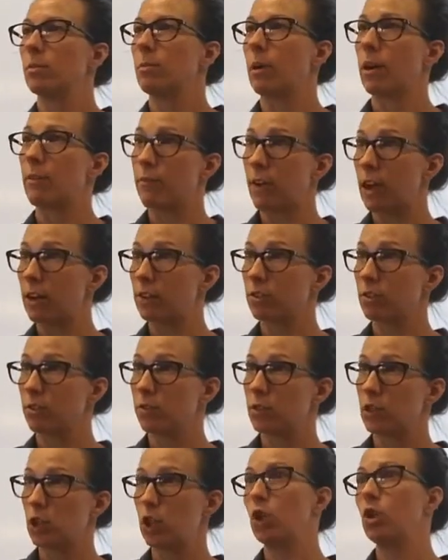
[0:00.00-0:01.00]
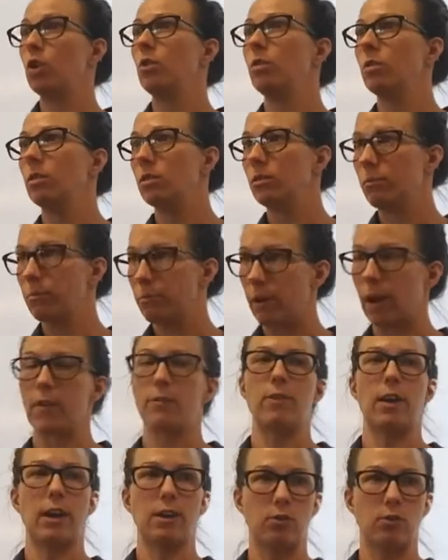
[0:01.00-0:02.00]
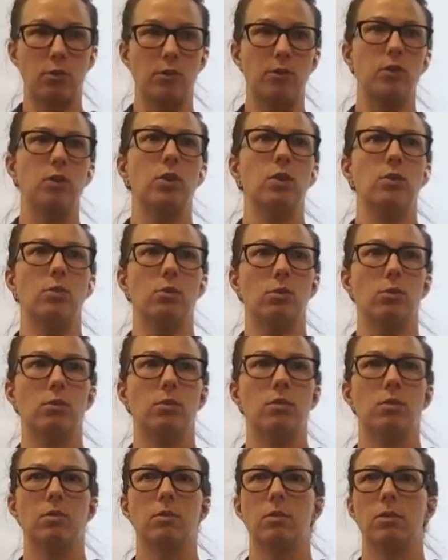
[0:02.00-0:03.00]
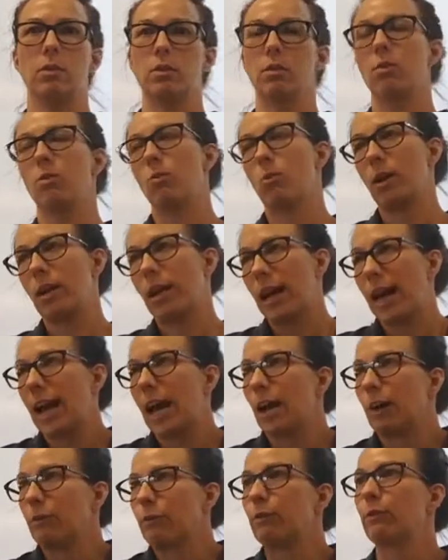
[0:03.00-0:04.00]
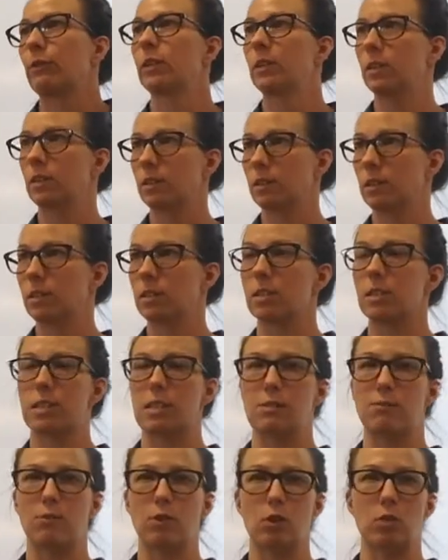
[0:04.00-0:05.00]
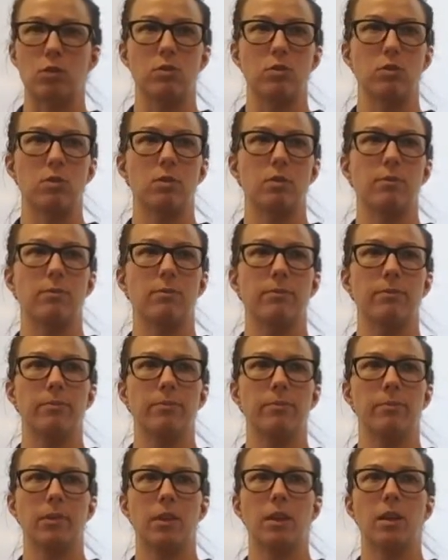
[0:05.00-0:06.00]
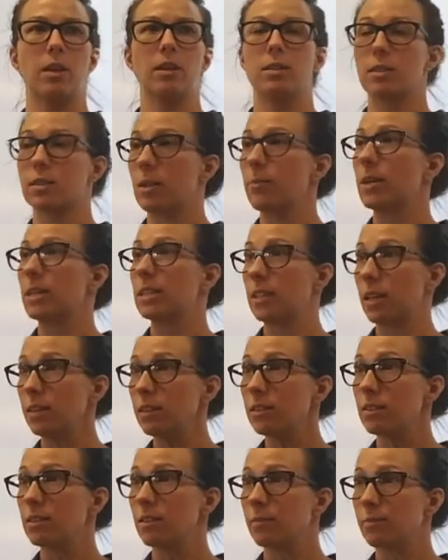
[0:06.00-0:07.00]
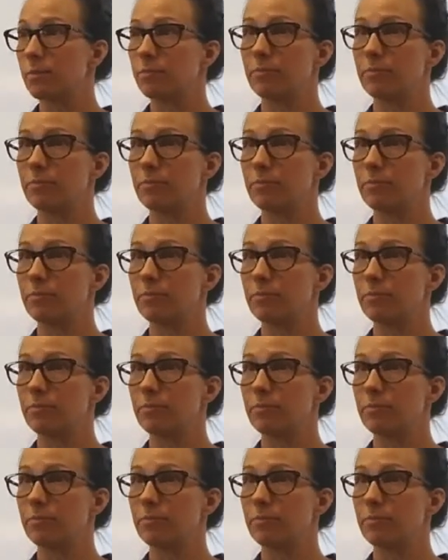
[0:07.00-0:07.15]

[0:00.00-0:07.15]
By a factor of 2, by a factor of 2, or 1 half, because it's inverse. Does that make sense?